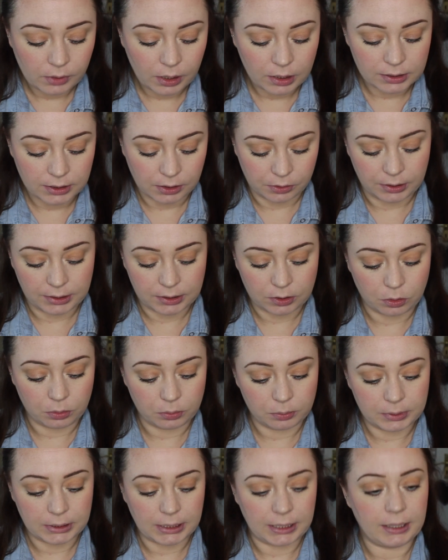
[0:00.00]
So this
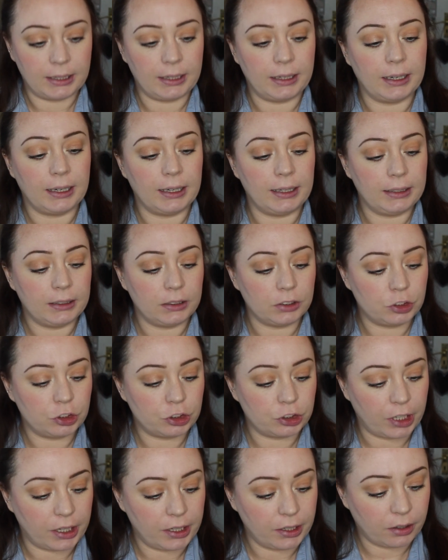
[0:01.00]
comes in a little
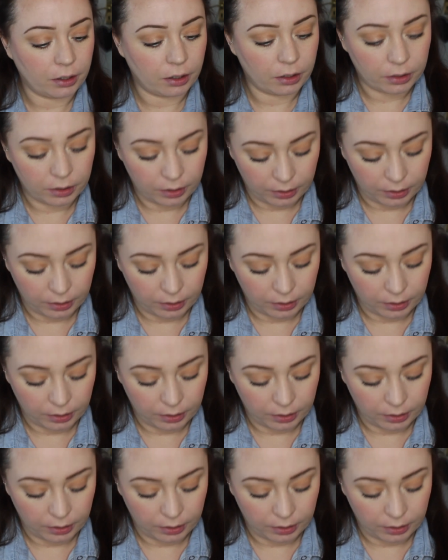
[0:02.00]
shaker.